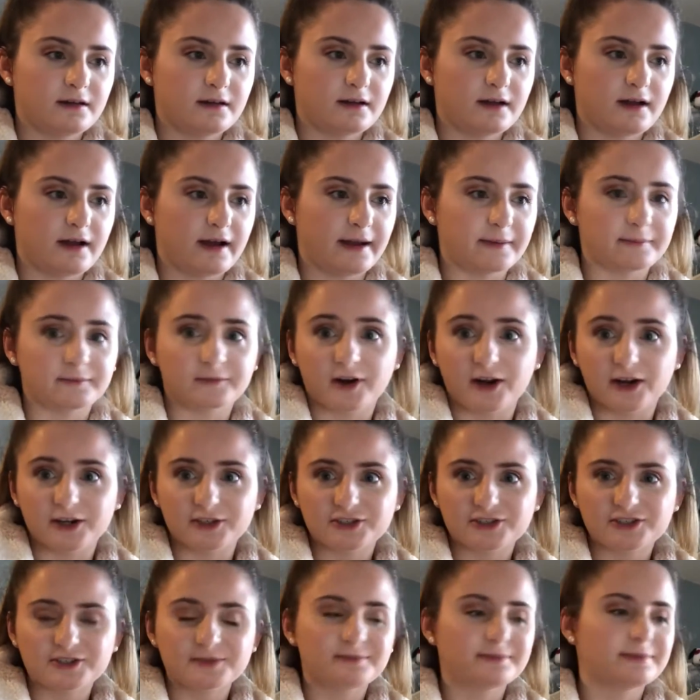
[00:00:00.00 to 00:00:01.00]
I'm
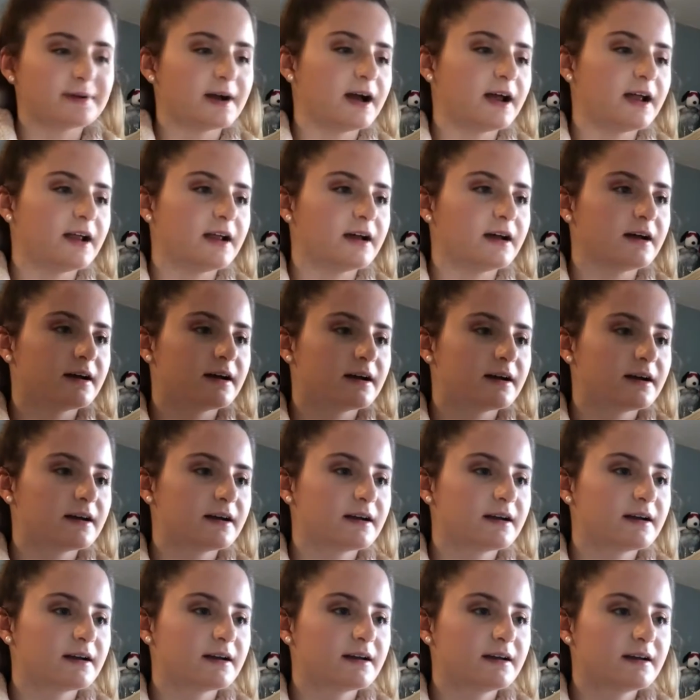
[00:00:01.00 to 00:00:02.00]
rushed, but
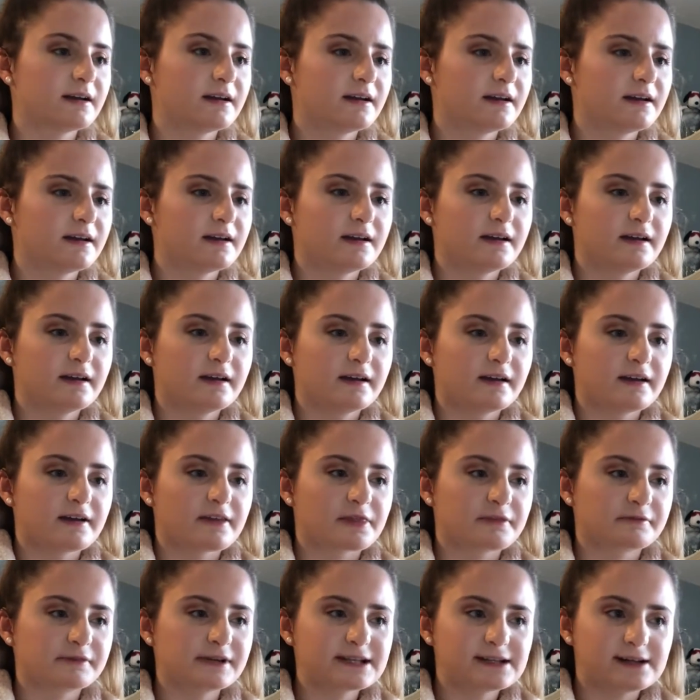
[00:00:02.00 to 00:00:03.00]

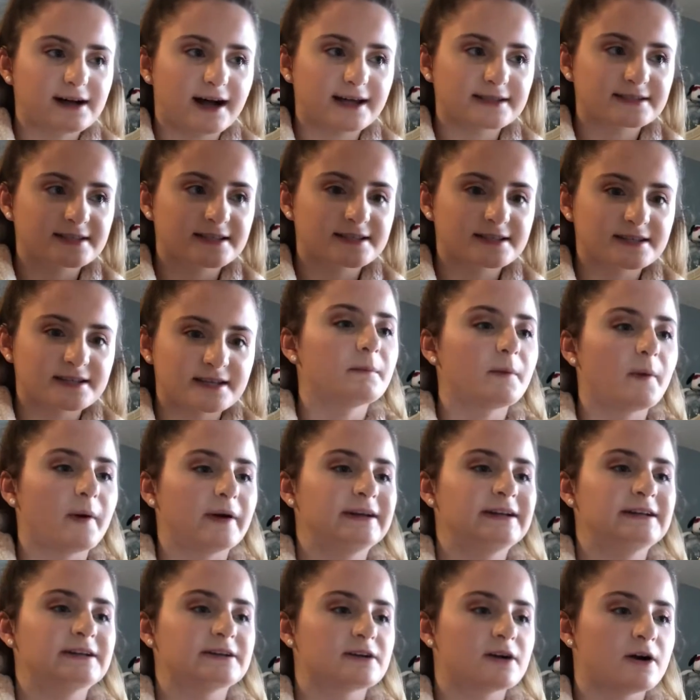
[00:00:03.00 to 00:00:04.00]
three classes today. I
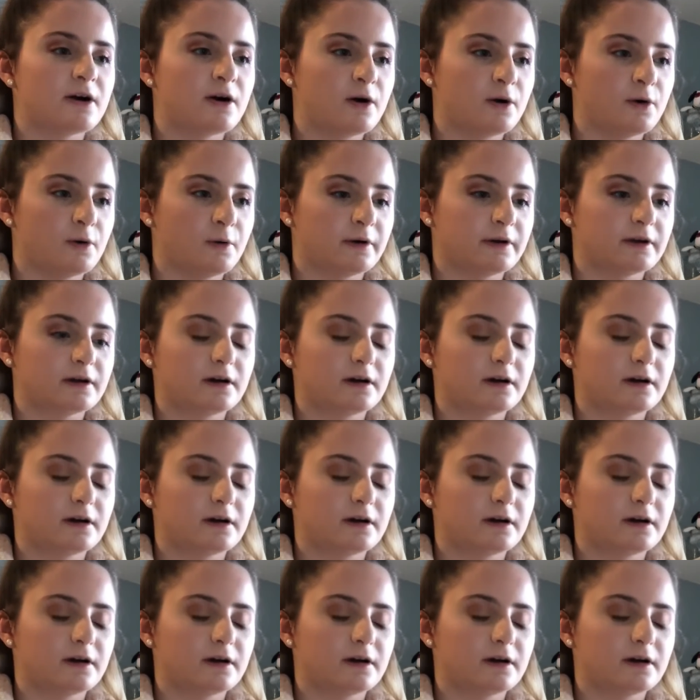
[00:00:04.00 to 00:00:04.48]
need a code.